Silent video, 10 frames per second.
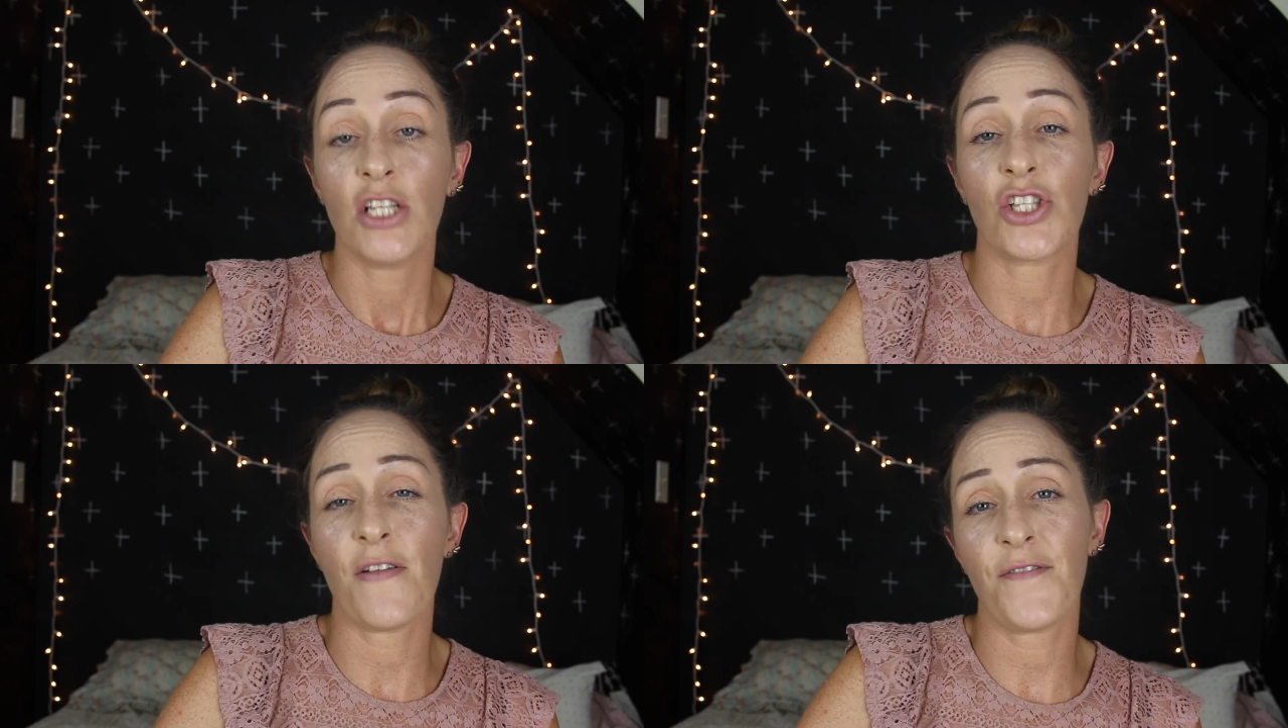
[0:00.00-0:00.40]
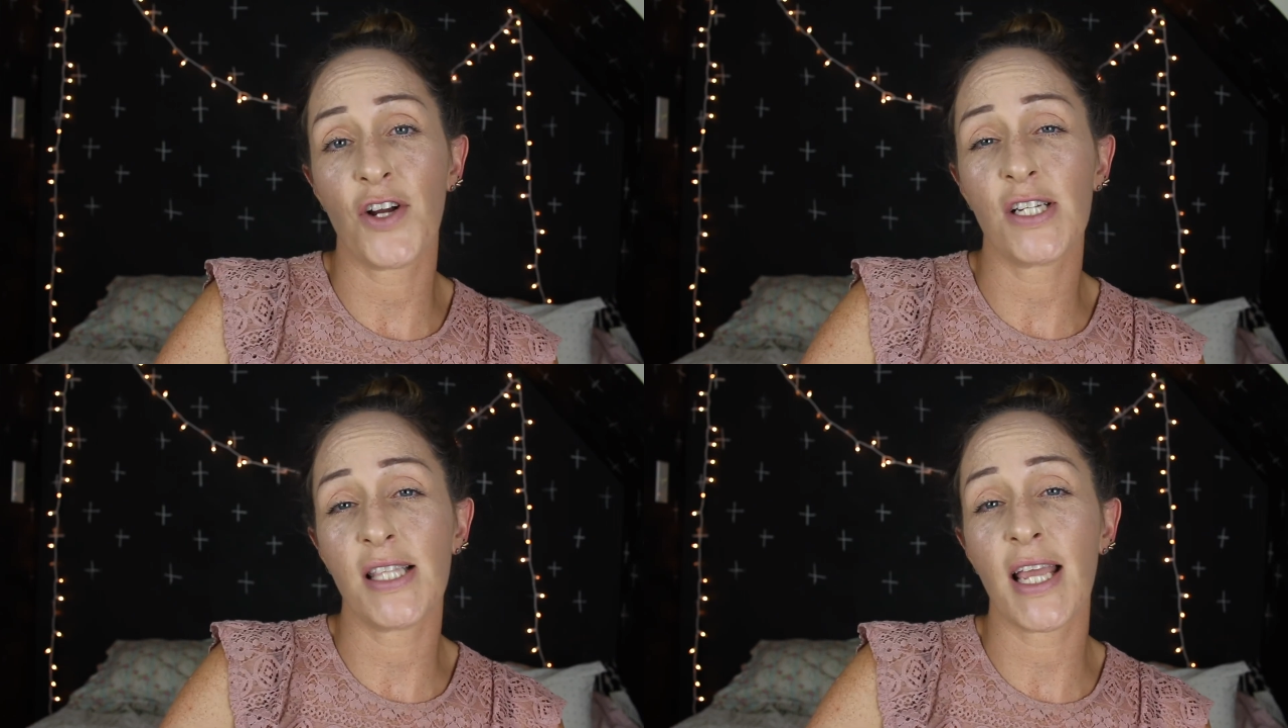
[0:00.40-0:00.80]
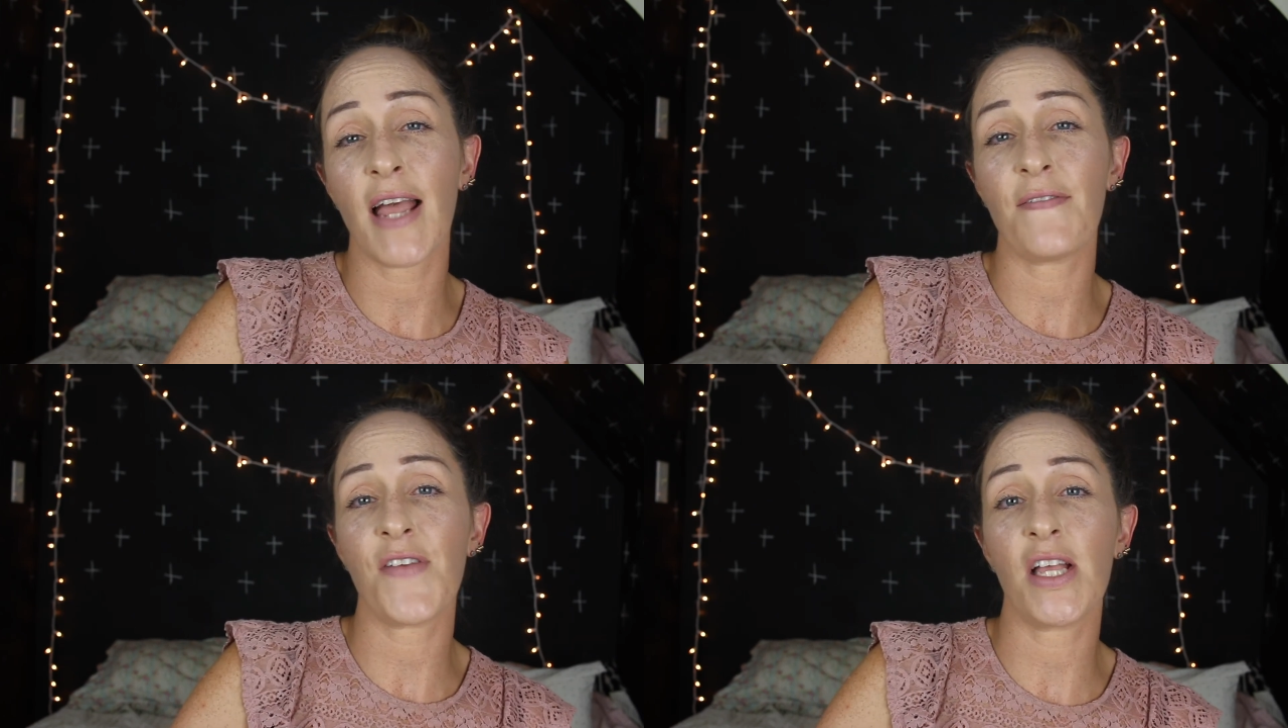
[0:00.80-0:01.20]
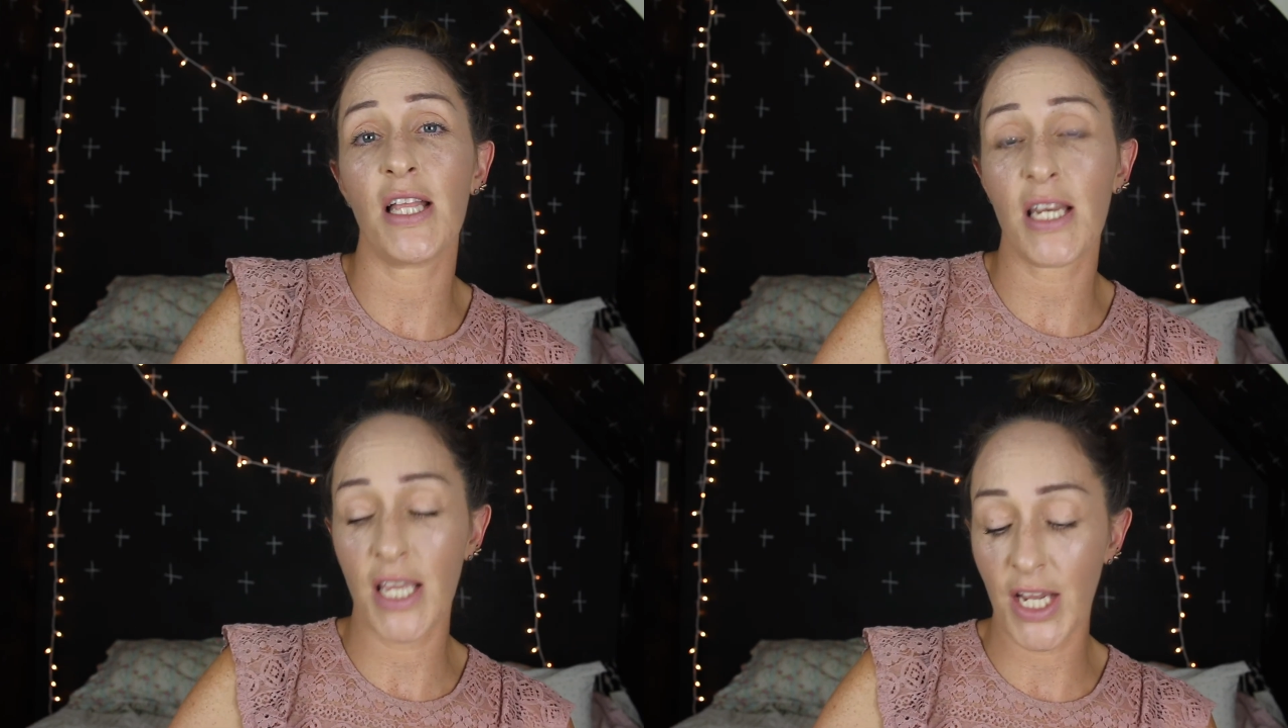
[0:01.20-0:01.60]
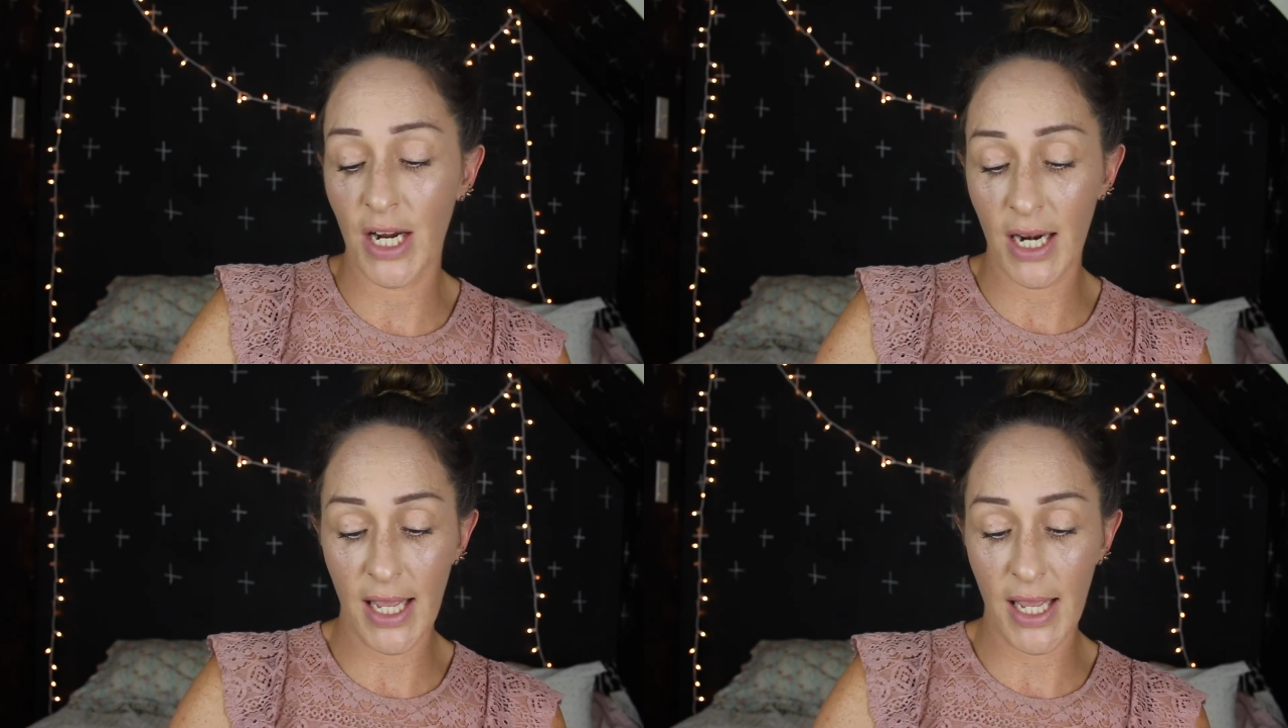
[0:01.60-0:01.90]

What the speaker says: So the first thing I feel in here